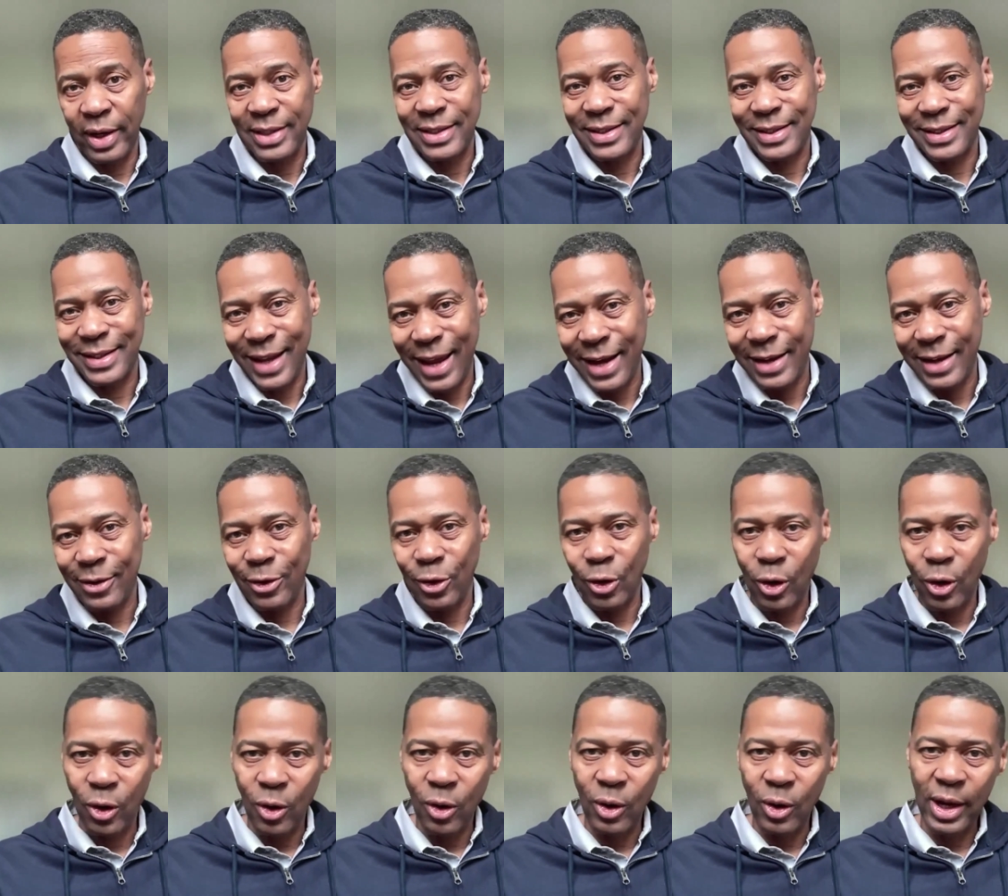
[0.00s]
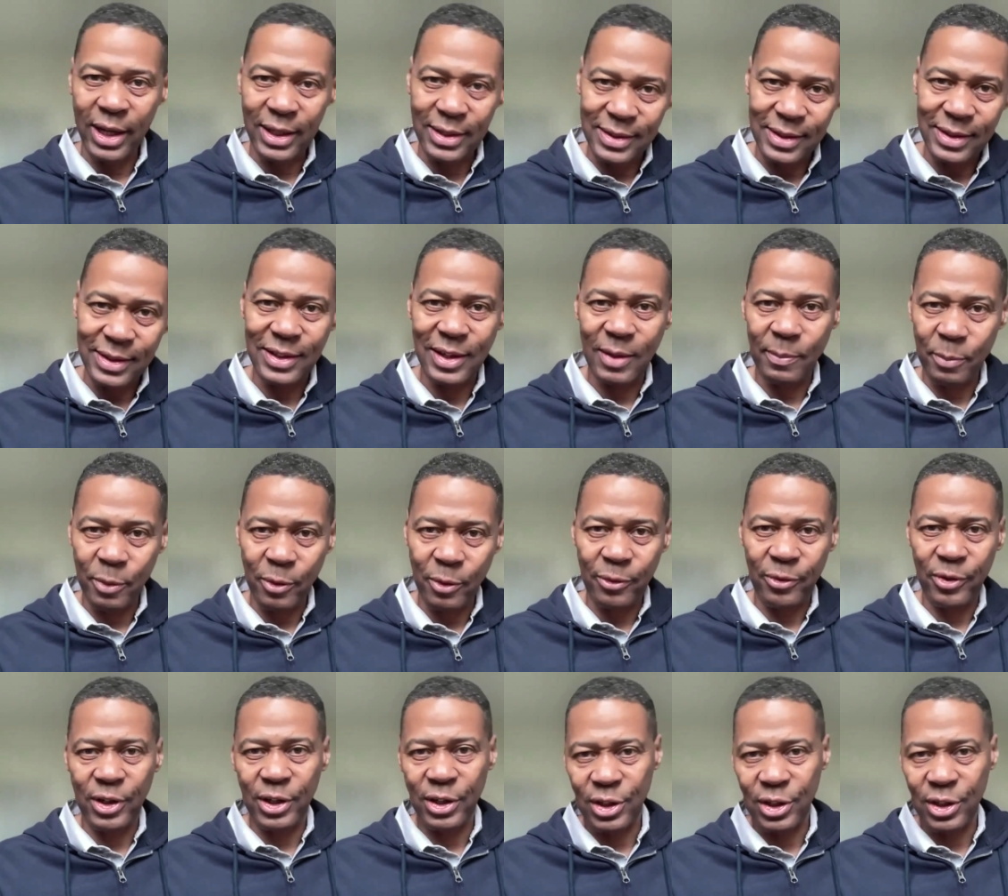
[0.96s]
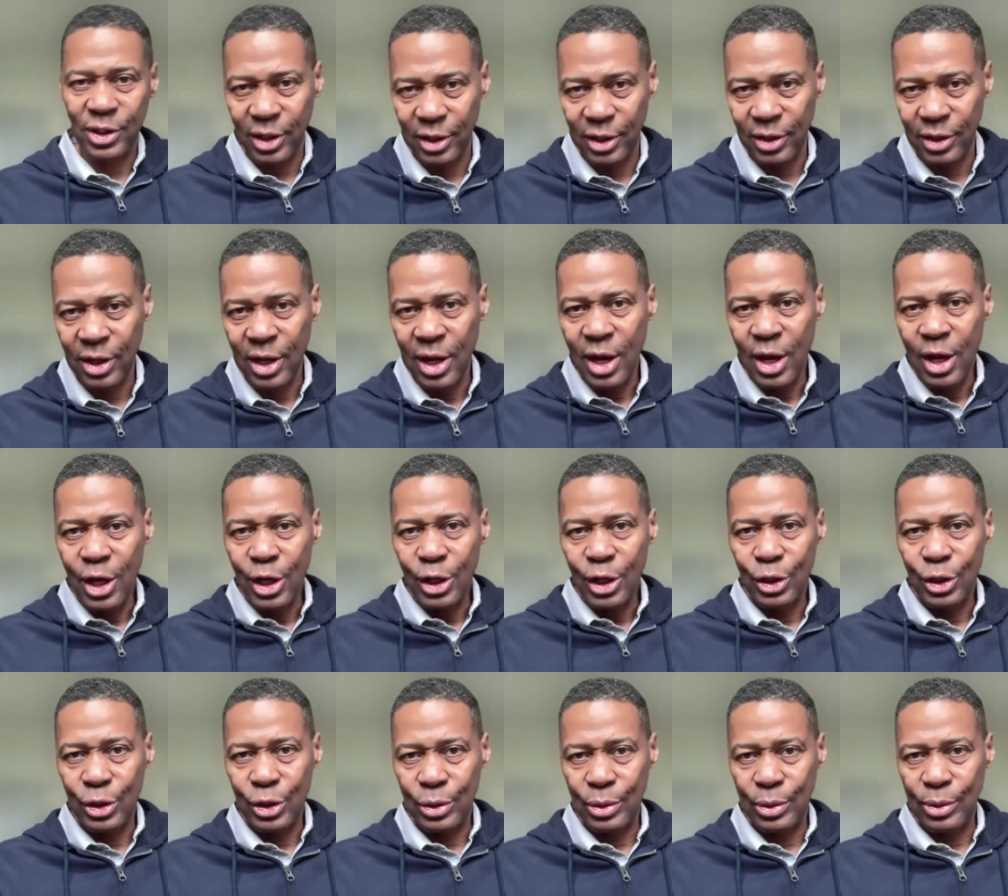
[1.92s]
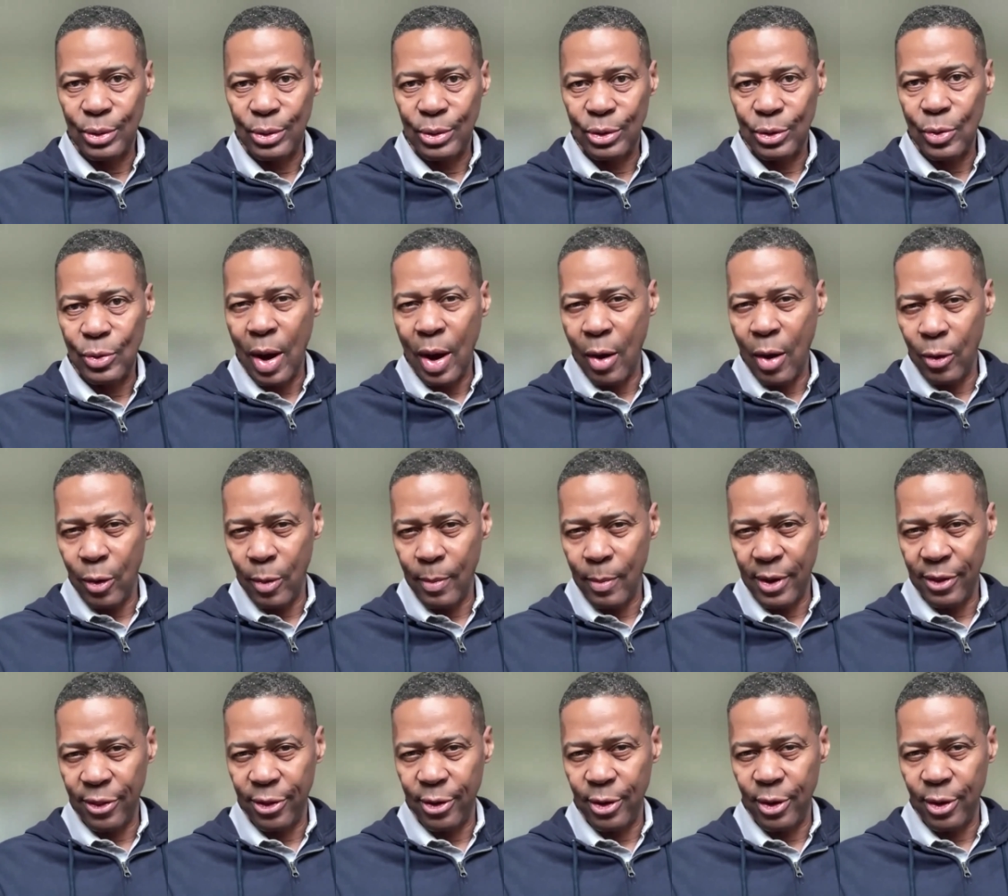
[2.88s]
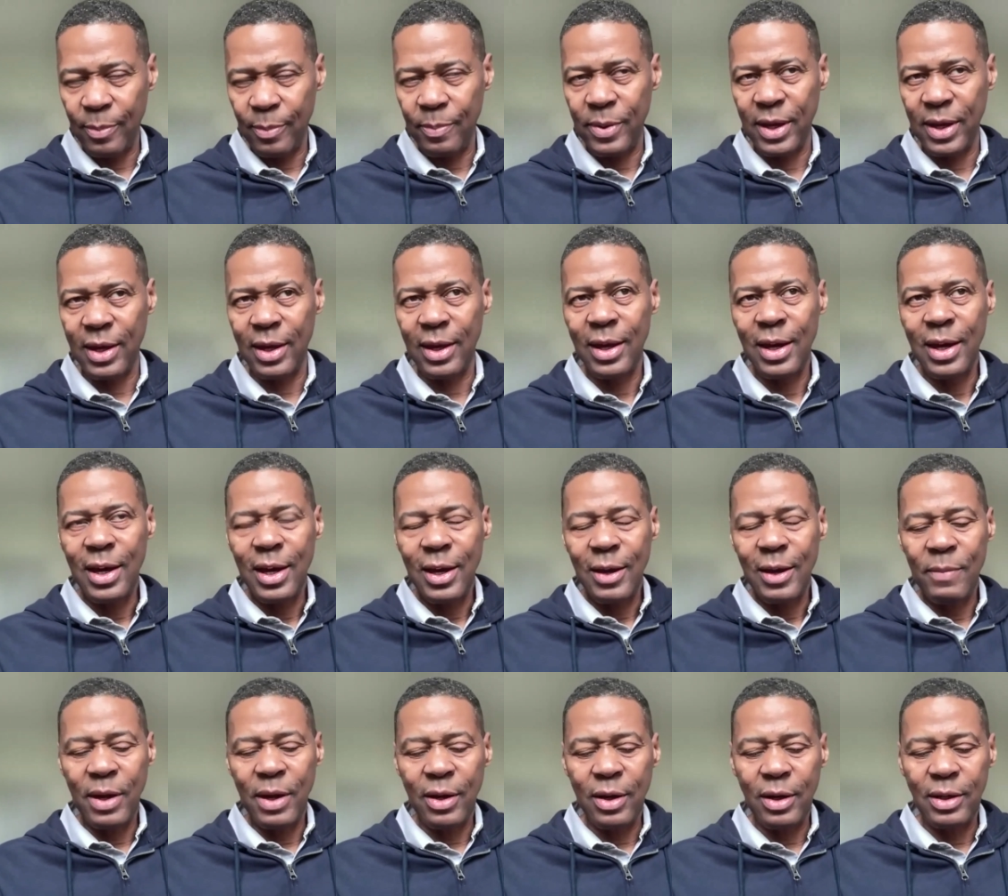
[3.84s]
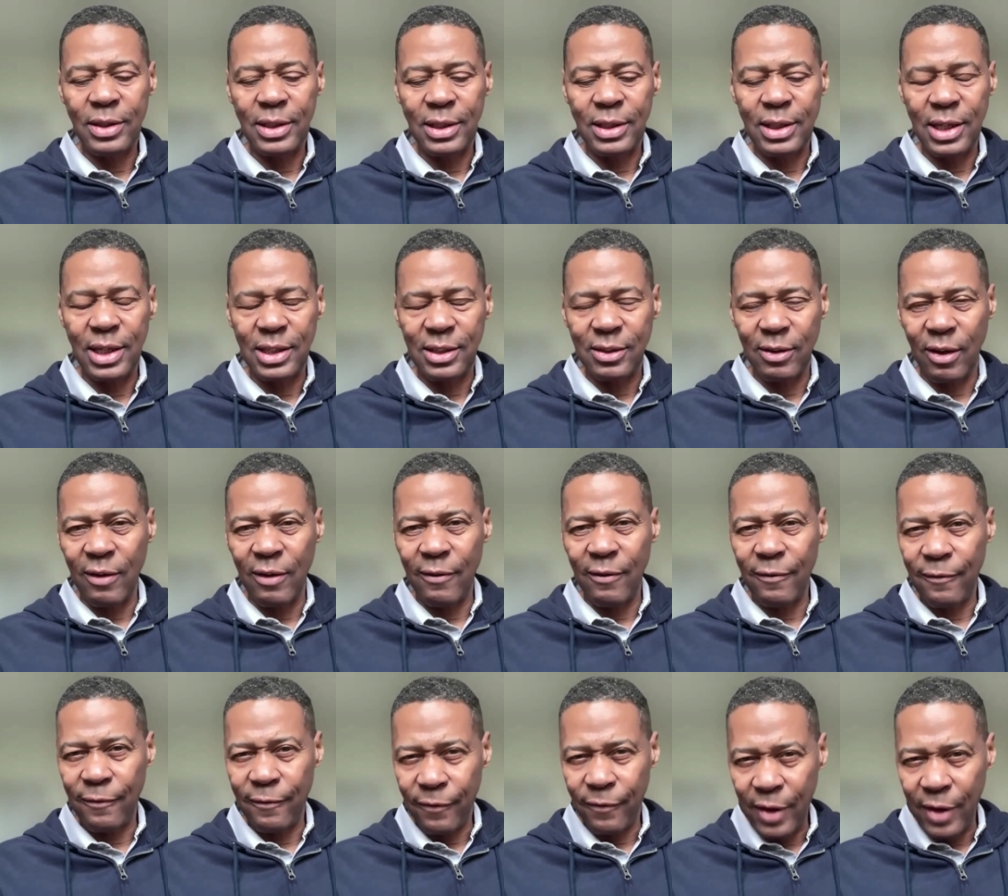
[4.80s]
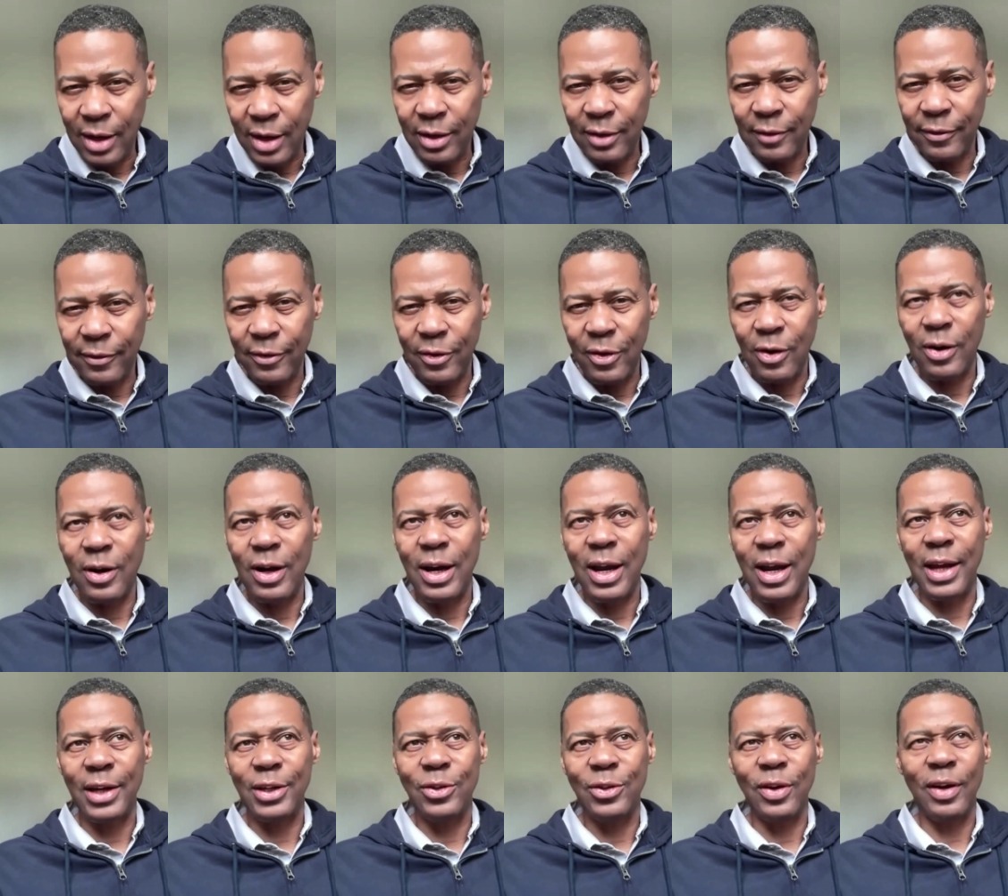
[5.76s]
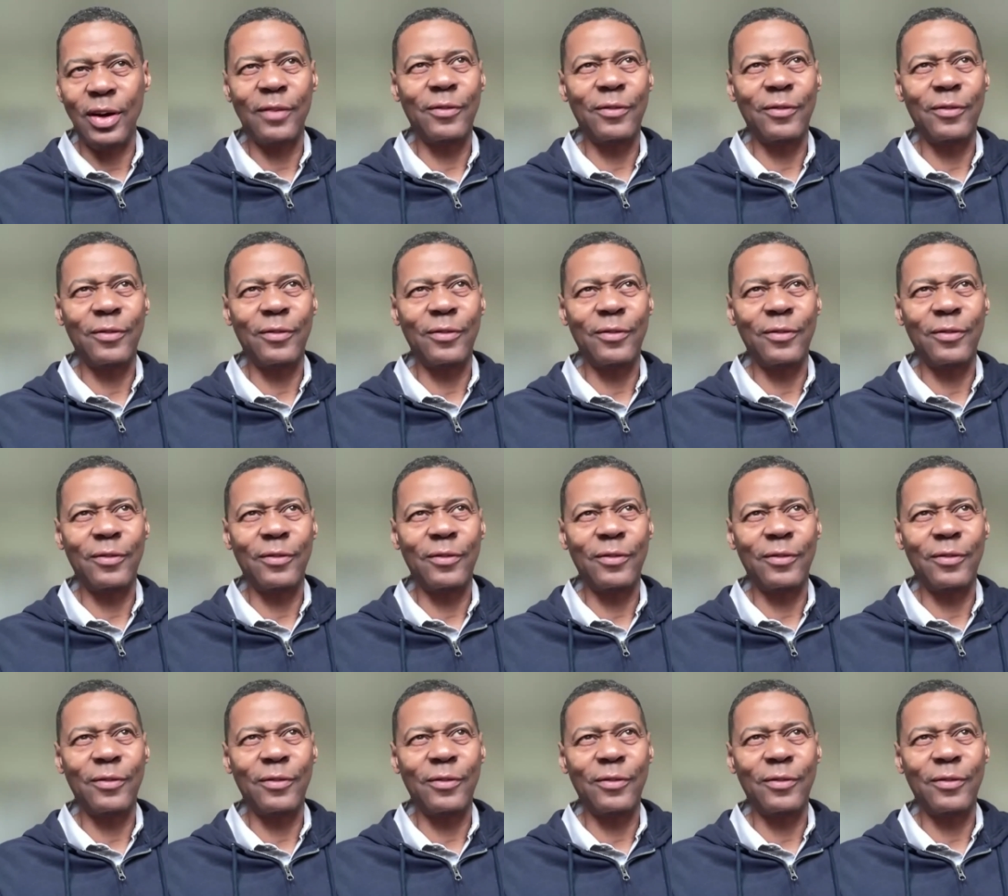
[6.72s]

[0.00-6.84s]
or extend your existing profession to aromatherapy, because it is a field of knowledge.